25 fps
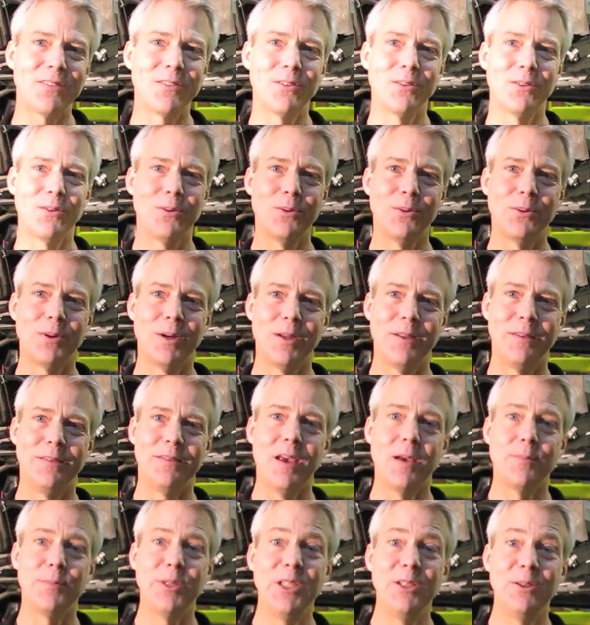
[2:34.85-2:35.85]
to uh,
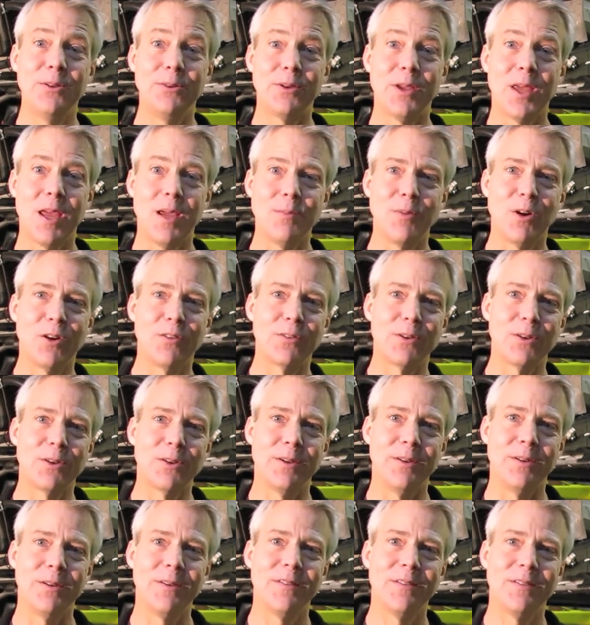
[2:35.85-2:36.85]
Debbie, who came over
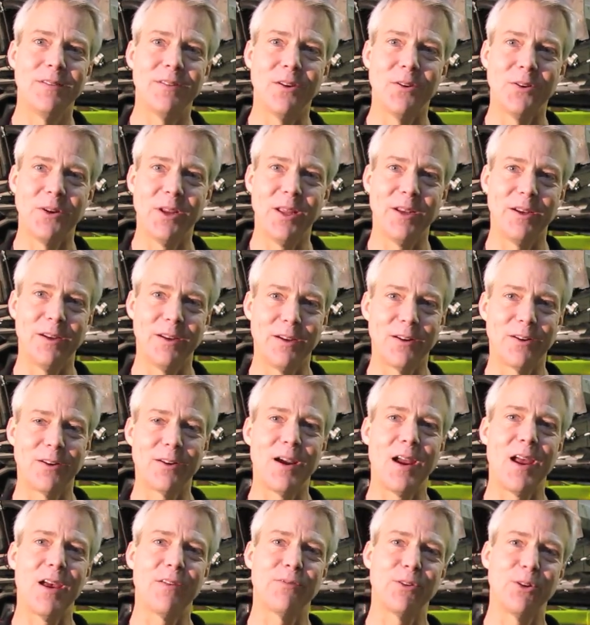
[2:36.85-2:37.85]
and donated
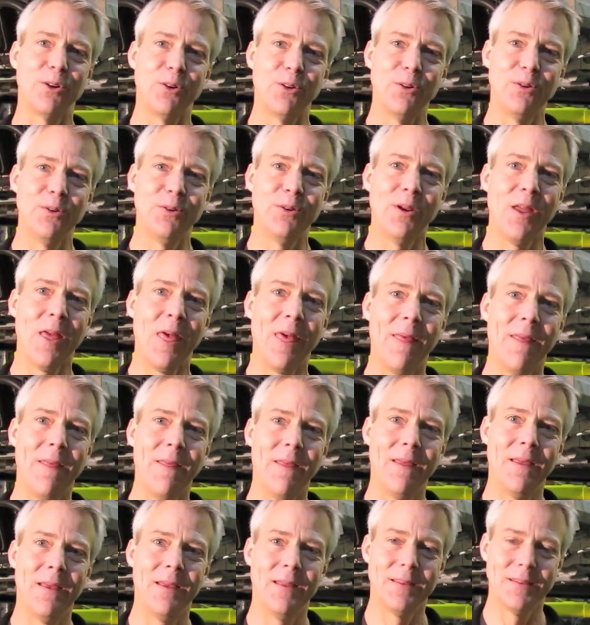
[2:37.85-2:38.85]
her afternoon
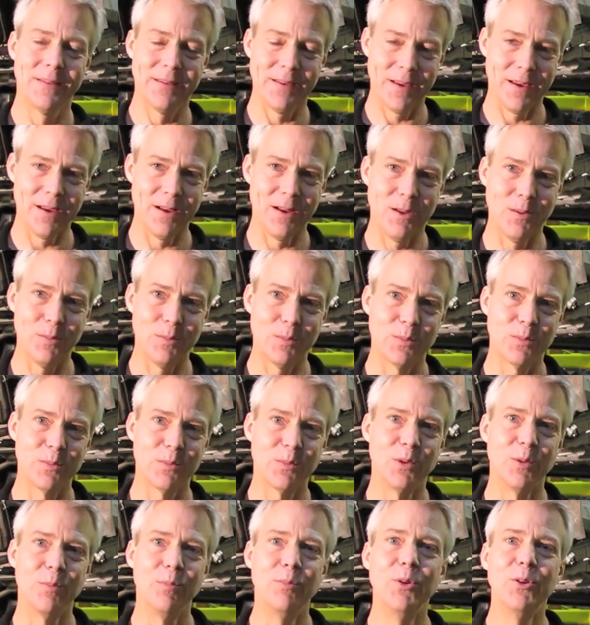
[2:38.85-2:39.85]
to help
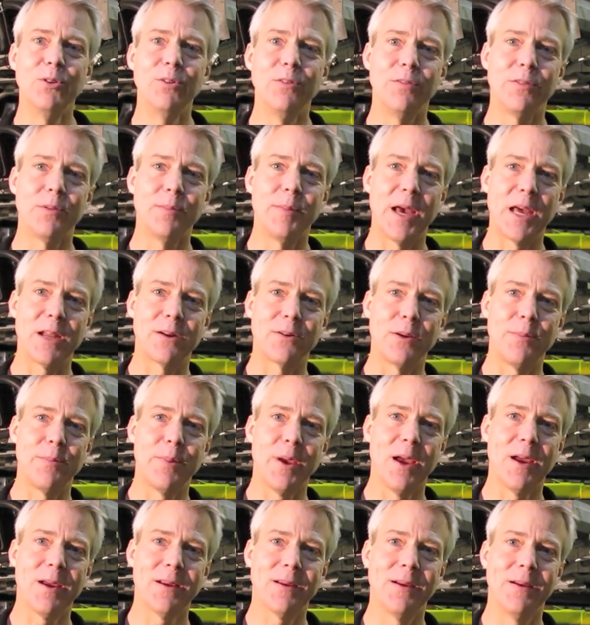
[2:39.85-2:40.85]
remove the battery
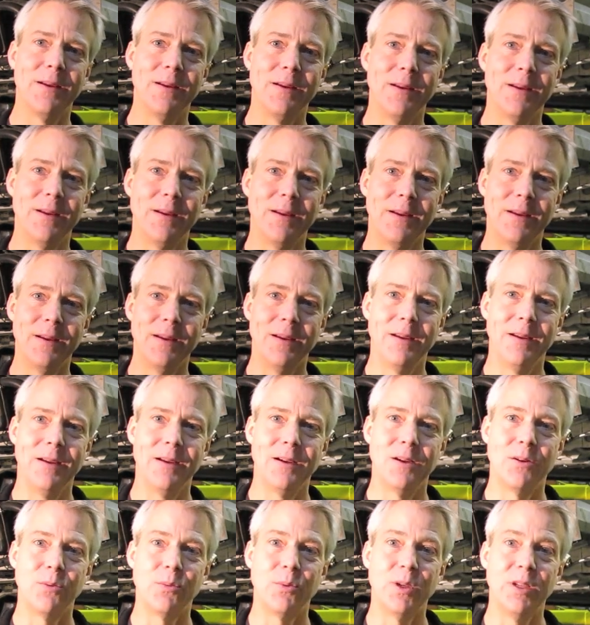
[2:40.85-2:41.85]
pack.
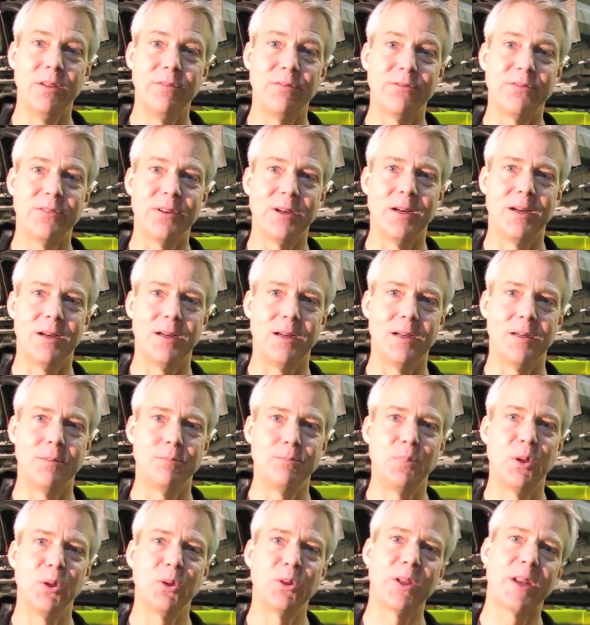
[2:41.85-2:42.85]
We've uh,
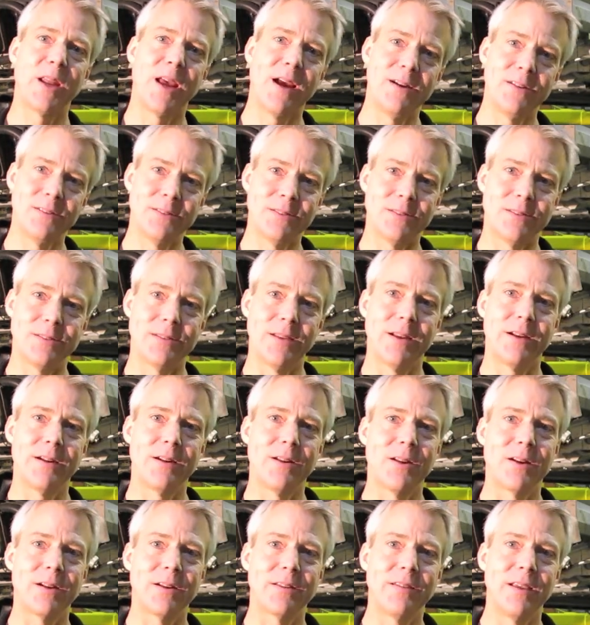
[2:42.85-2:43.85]
pulled it out, set
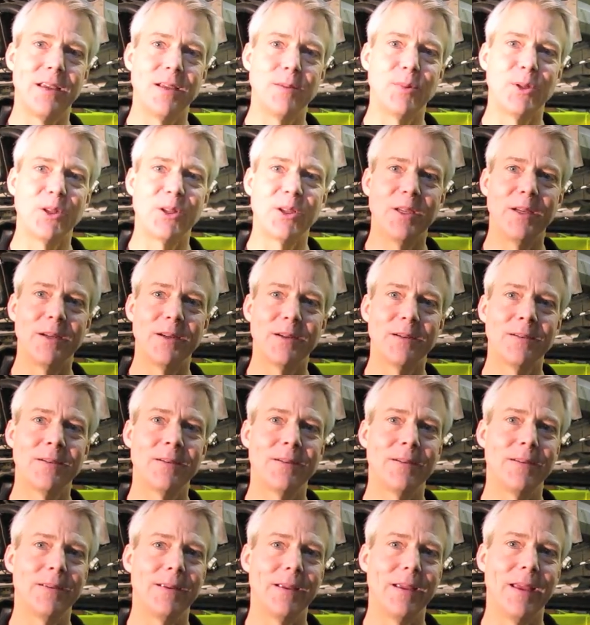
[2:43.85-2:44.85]
it on a table here,
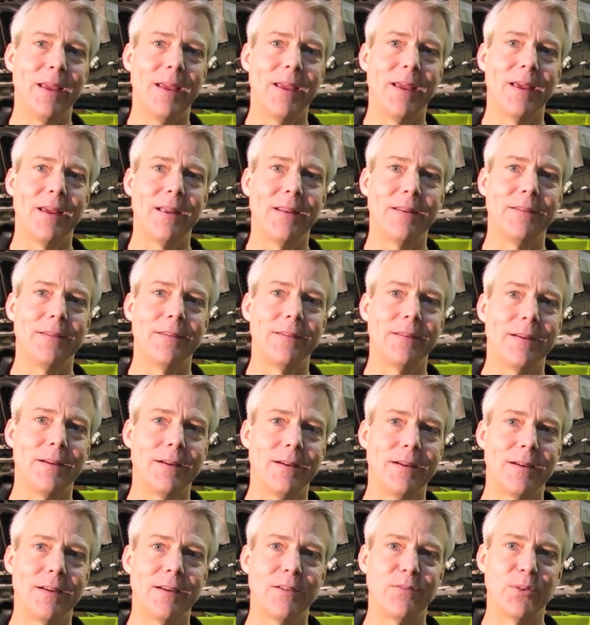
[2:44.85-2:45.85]
and uh,
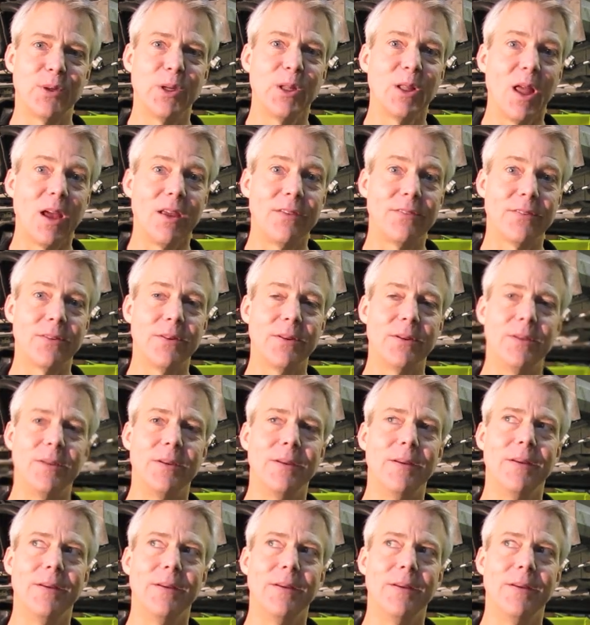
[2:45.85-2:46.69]
I've realized that